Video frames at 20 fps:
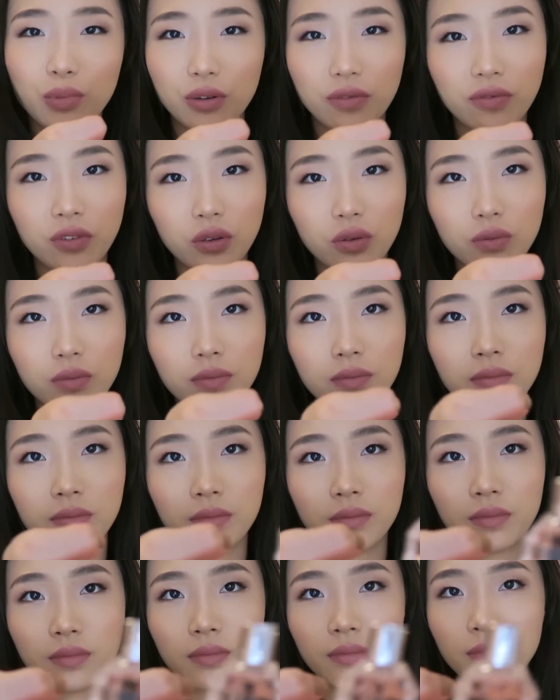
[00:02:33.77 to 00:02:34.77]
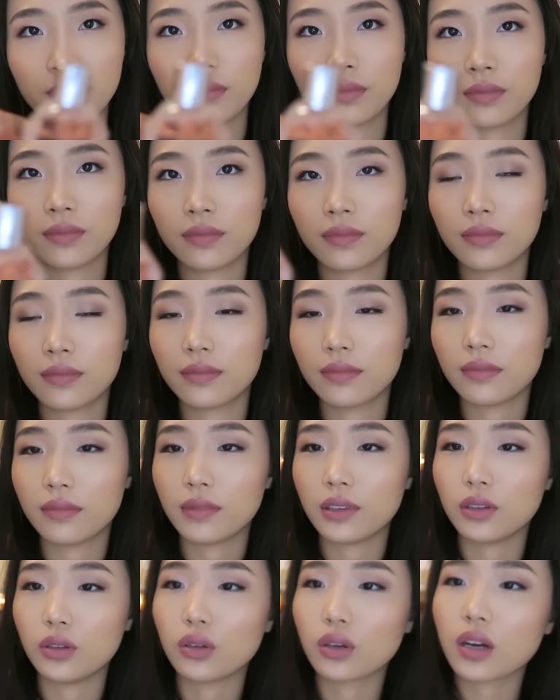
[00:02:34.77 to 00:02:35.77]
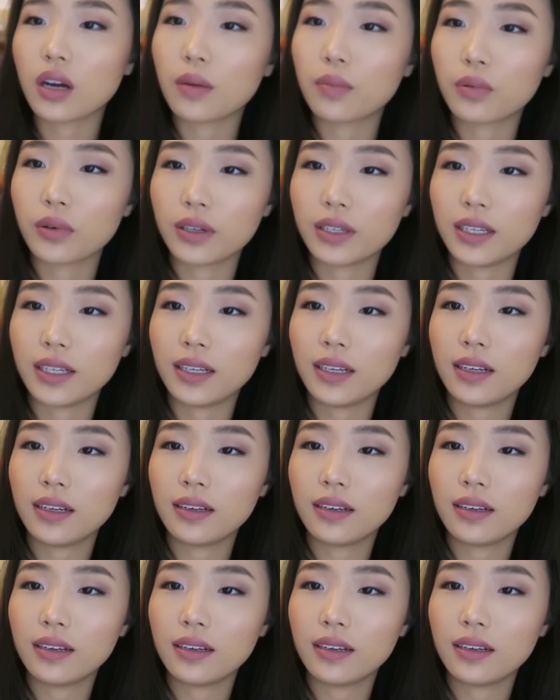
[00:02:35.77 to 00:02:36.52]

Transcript: perfume? Look how pretty.